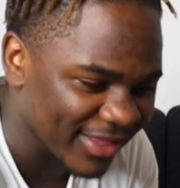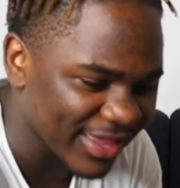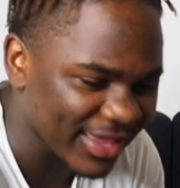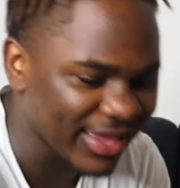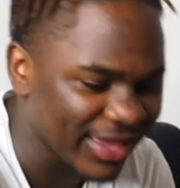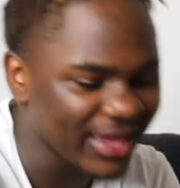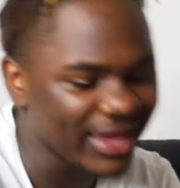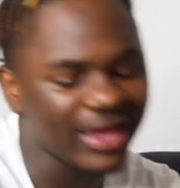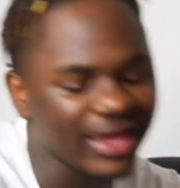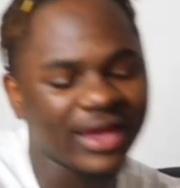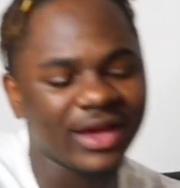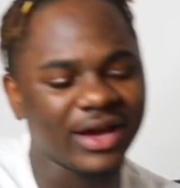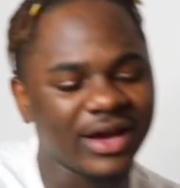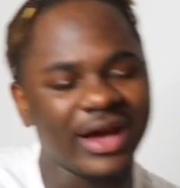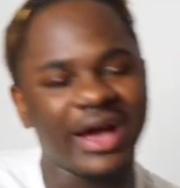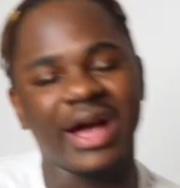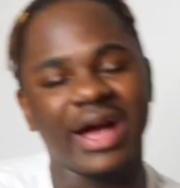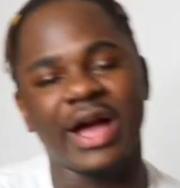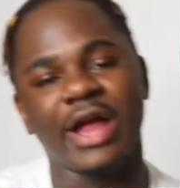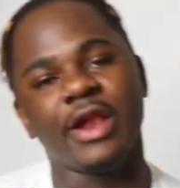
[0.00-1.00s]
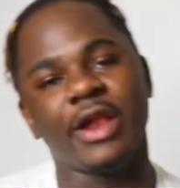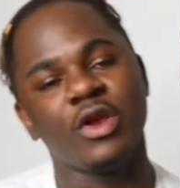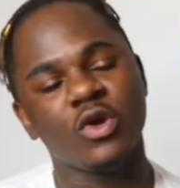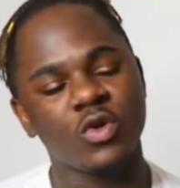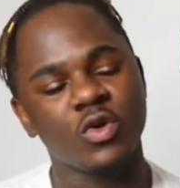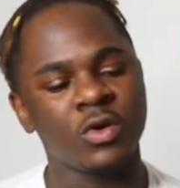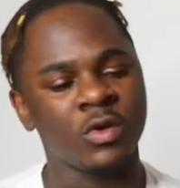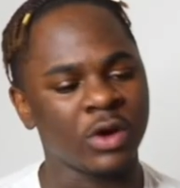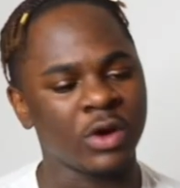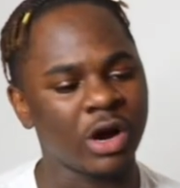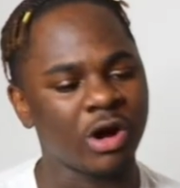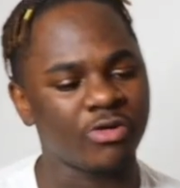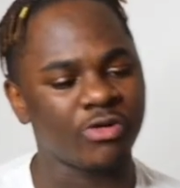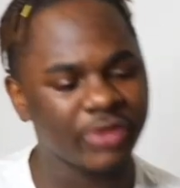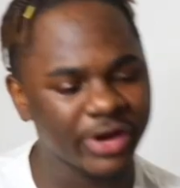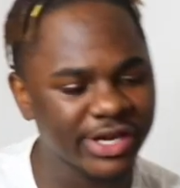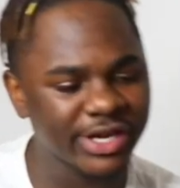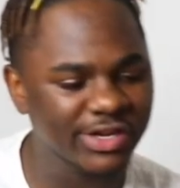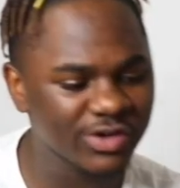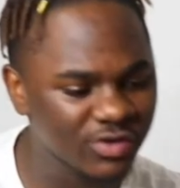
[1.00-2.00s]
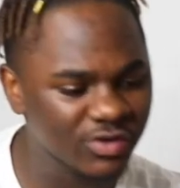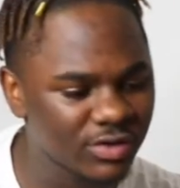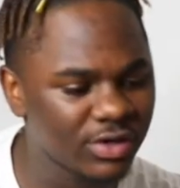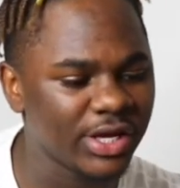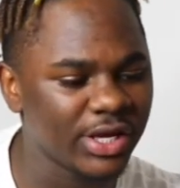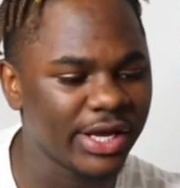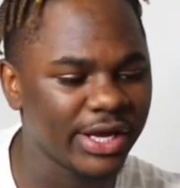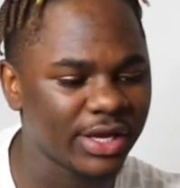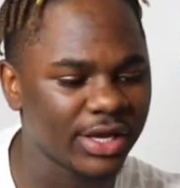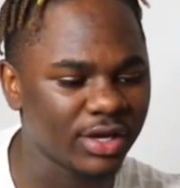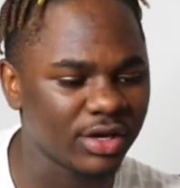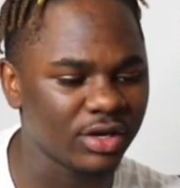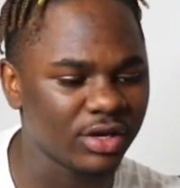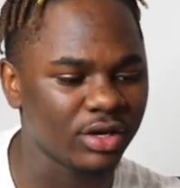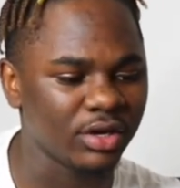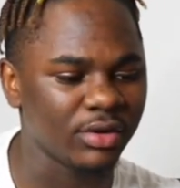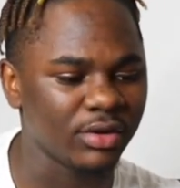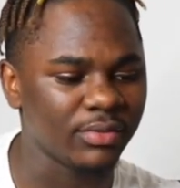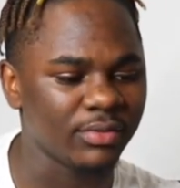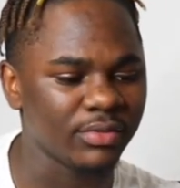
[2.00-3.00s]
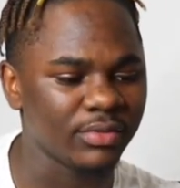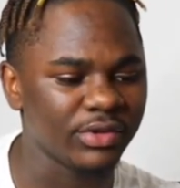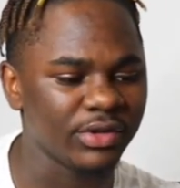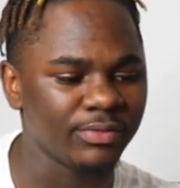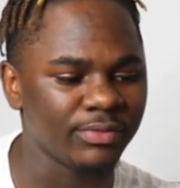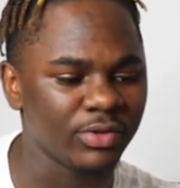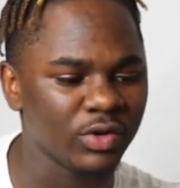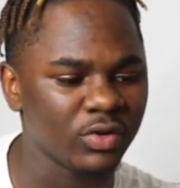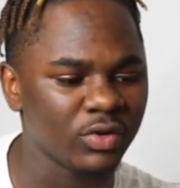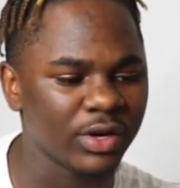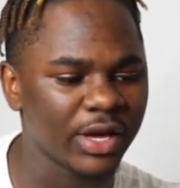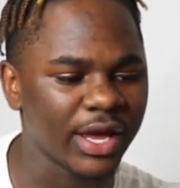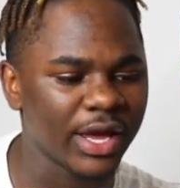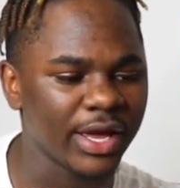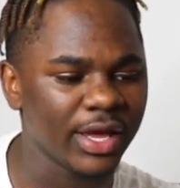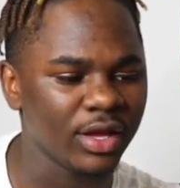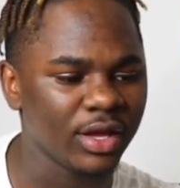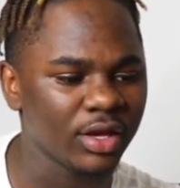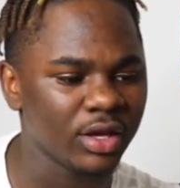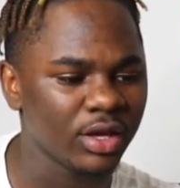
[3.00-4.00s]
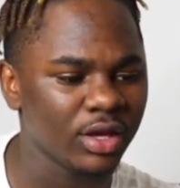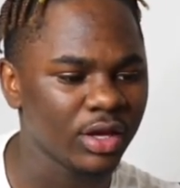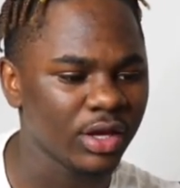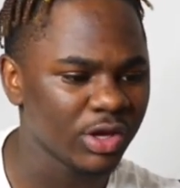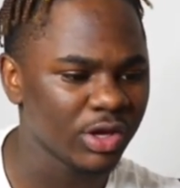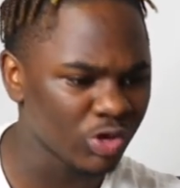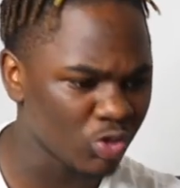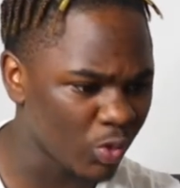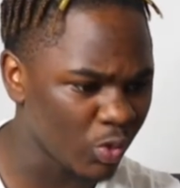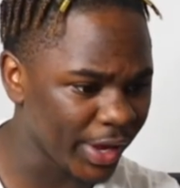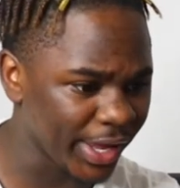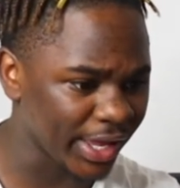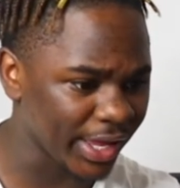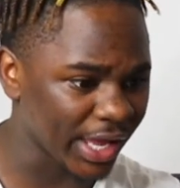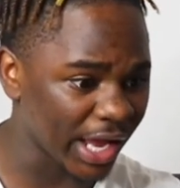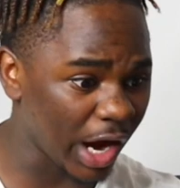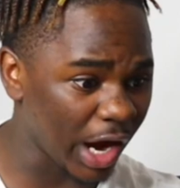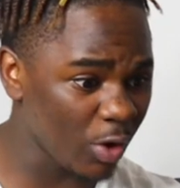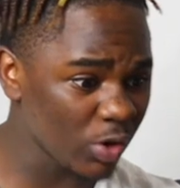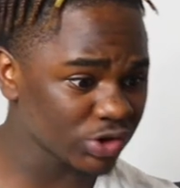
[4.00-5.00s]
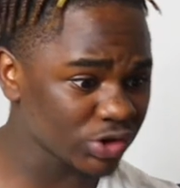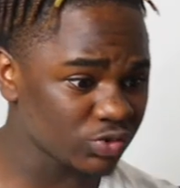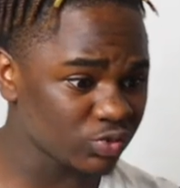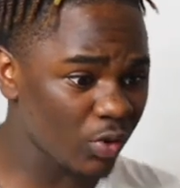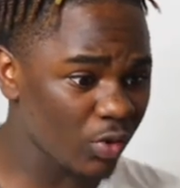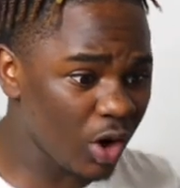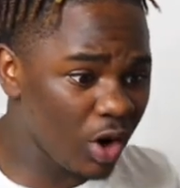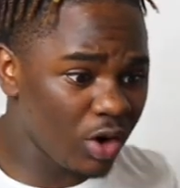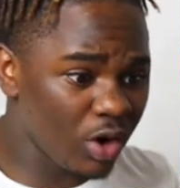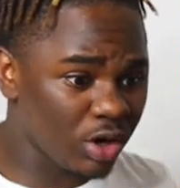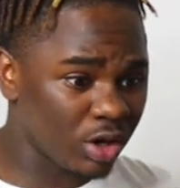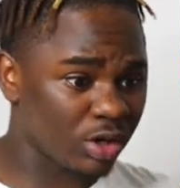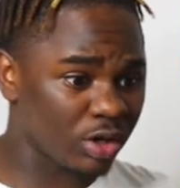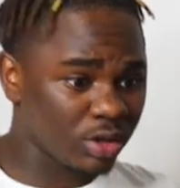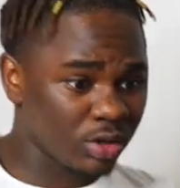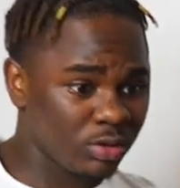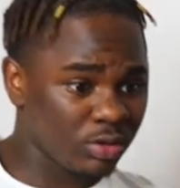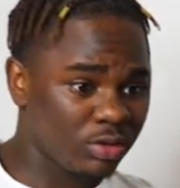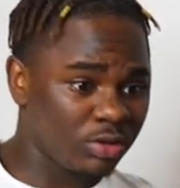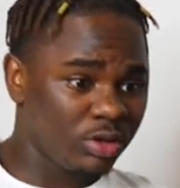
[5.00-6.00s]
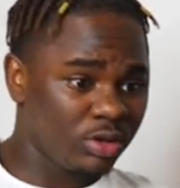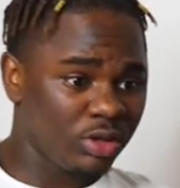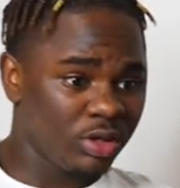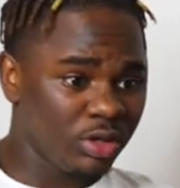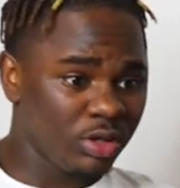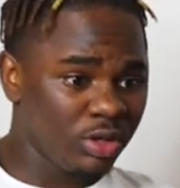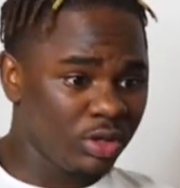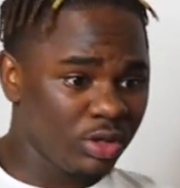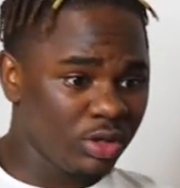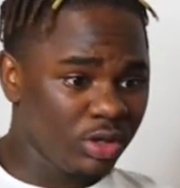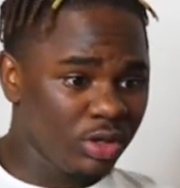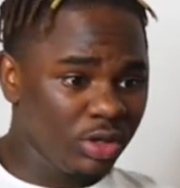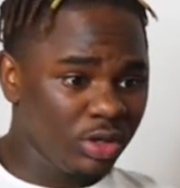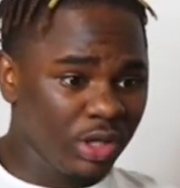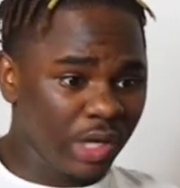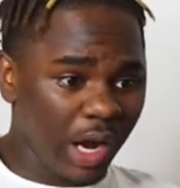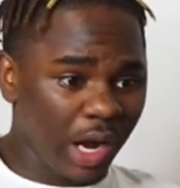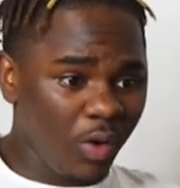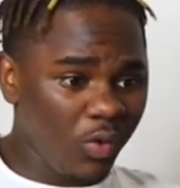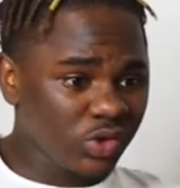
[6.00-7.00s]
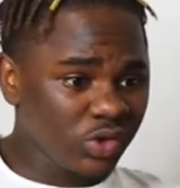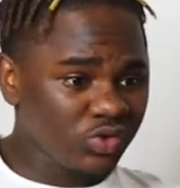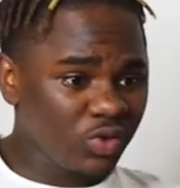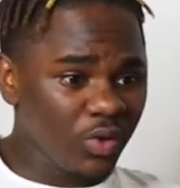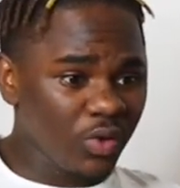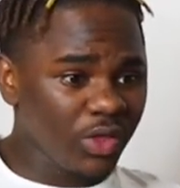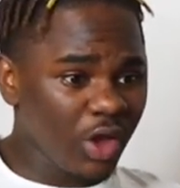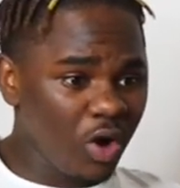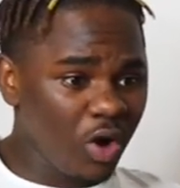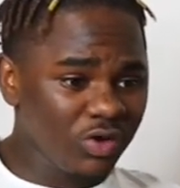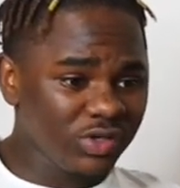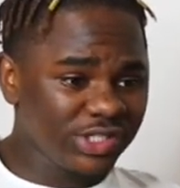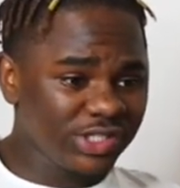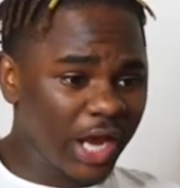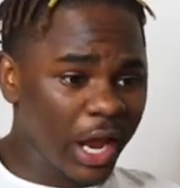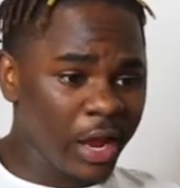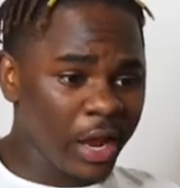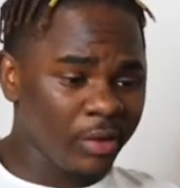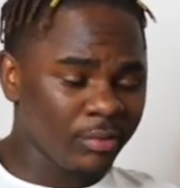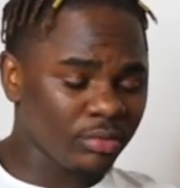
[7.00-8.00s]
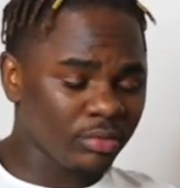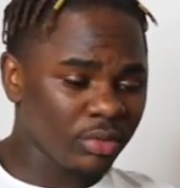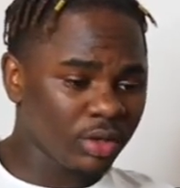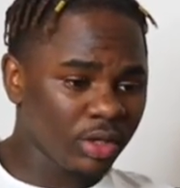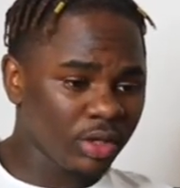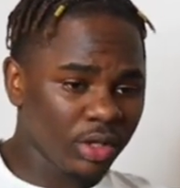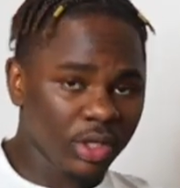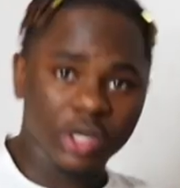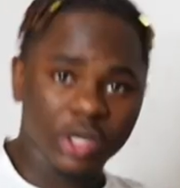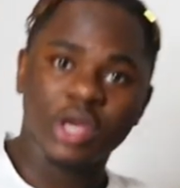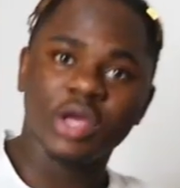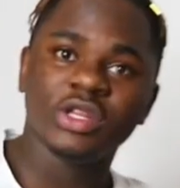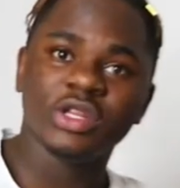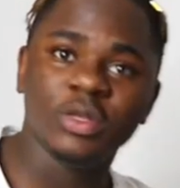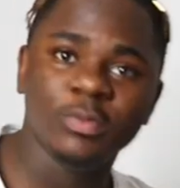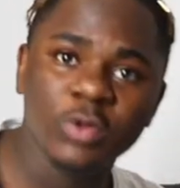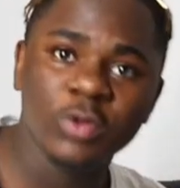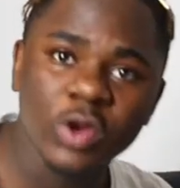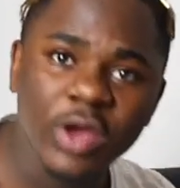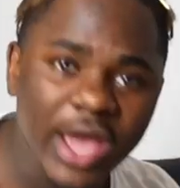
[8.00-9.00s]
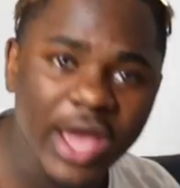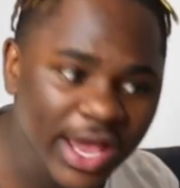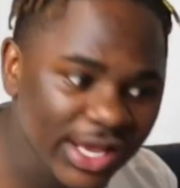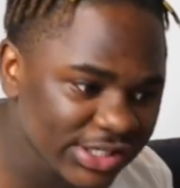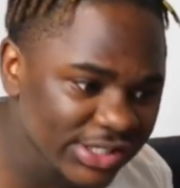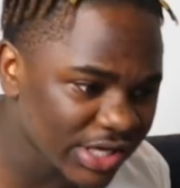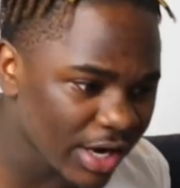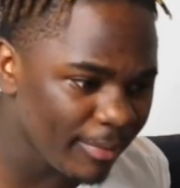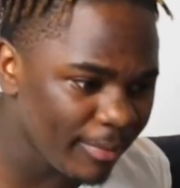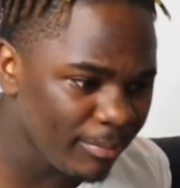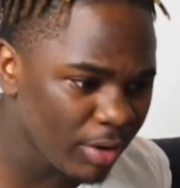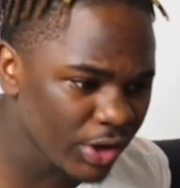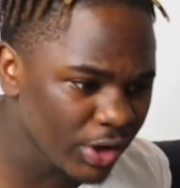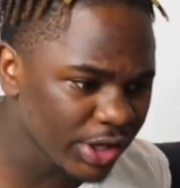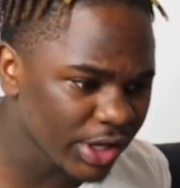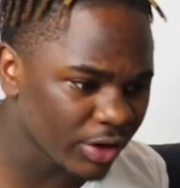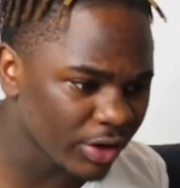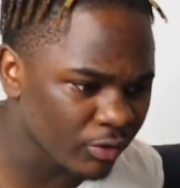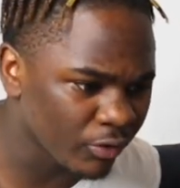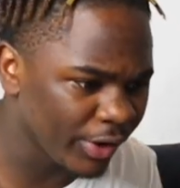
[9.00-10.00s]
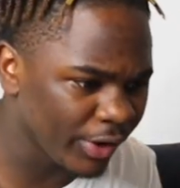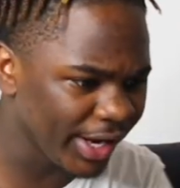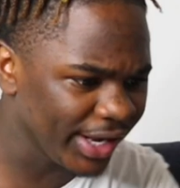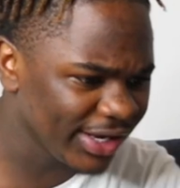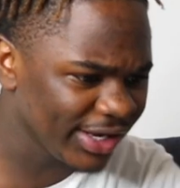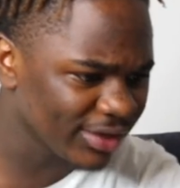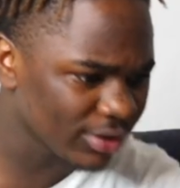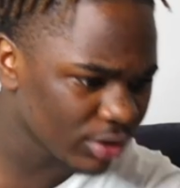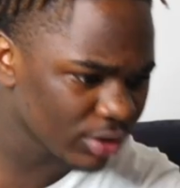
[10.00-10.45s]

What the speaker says: Hey, I know. I already know, like, the blue guy. Wait, I was wrong the whole time. The blue guy is Cambodian, right?